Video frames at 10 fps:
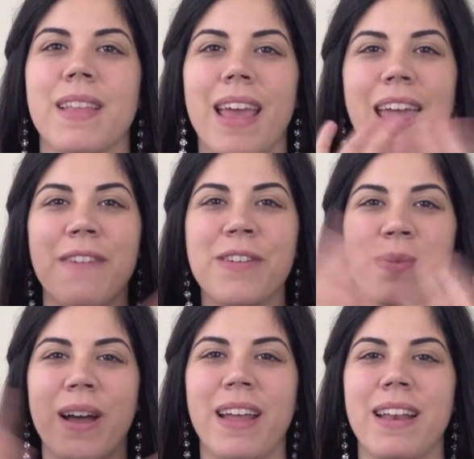Hey
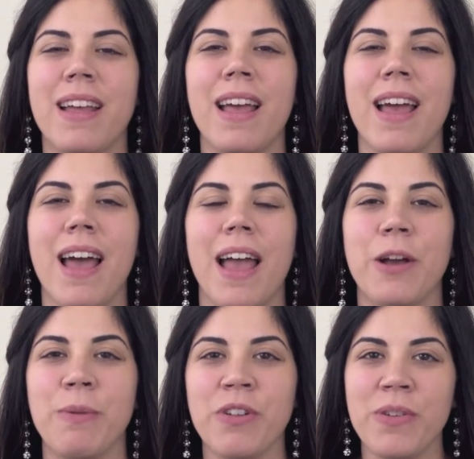everyone! I
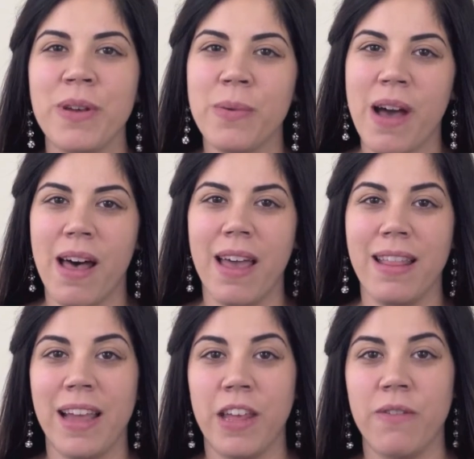hope you're doing well
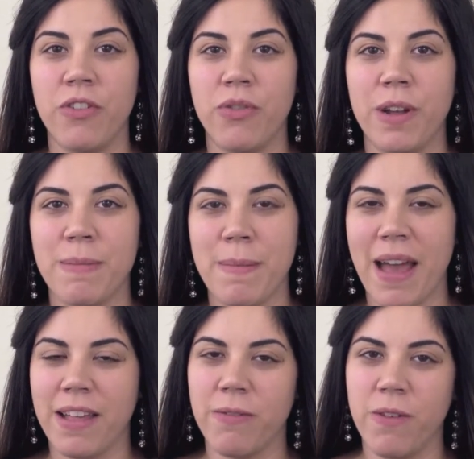and that you've enjoyed my
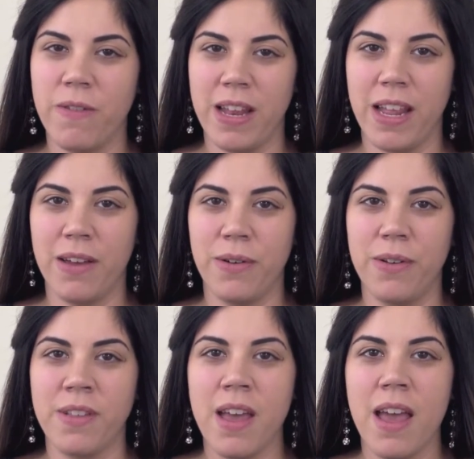past few
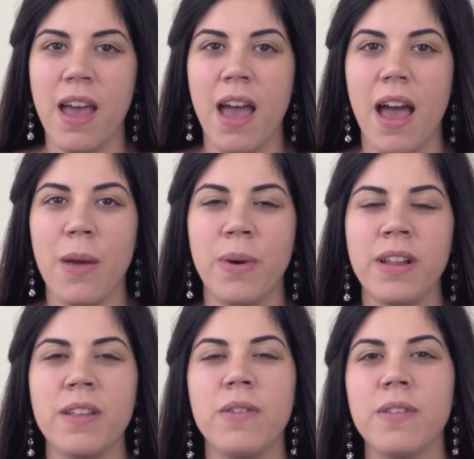videos. I
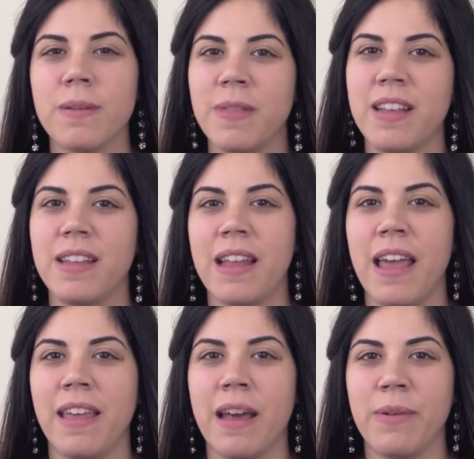wanted to do something
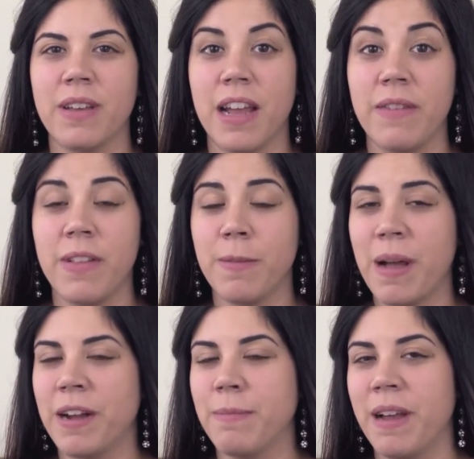today that was kind of
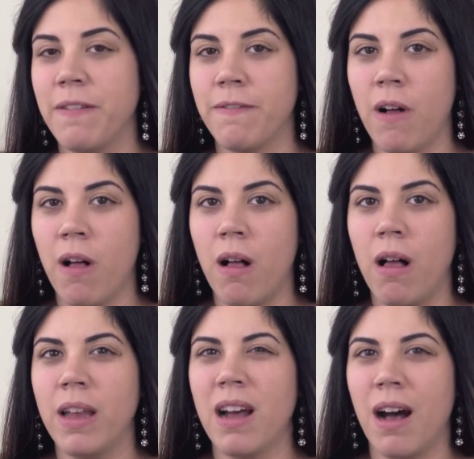inspired by fall
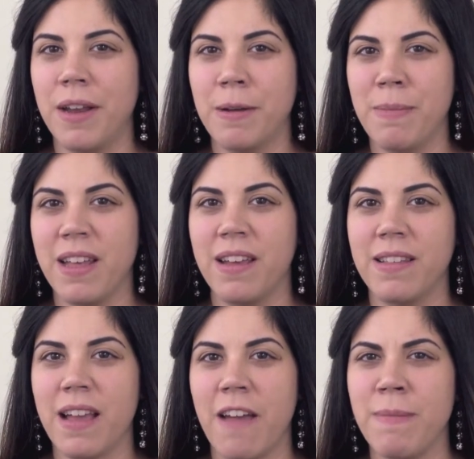and autumn
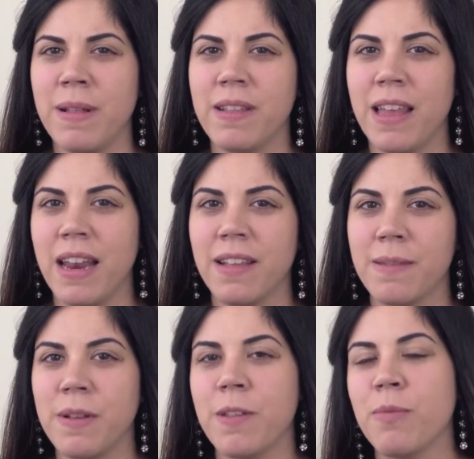because I've been getting
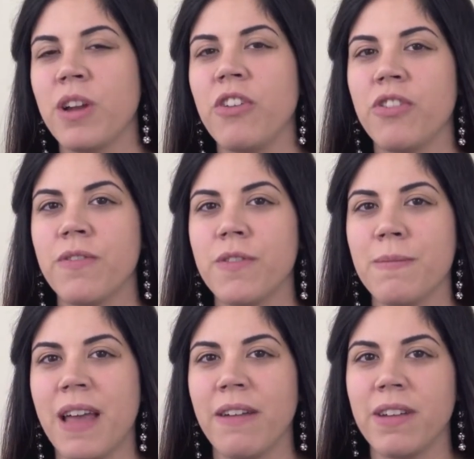some inspiration from
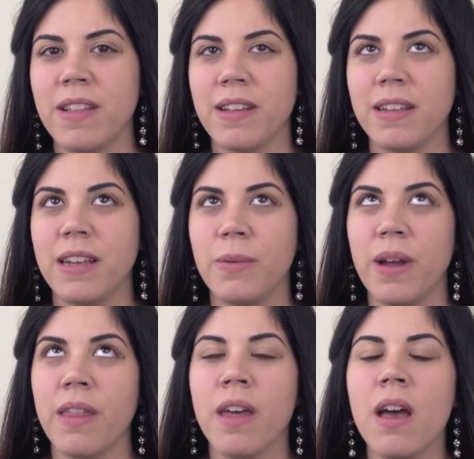that recently with